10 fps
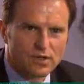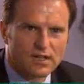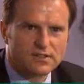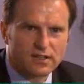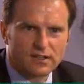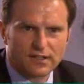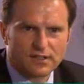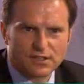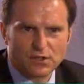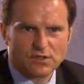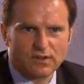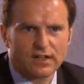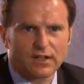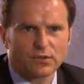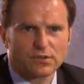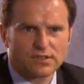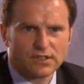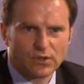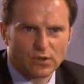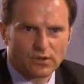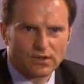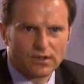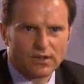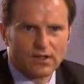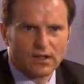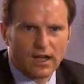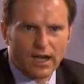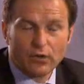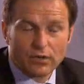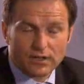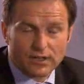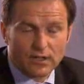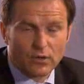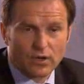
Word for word: is a key issue for us to reduce C O two emissions.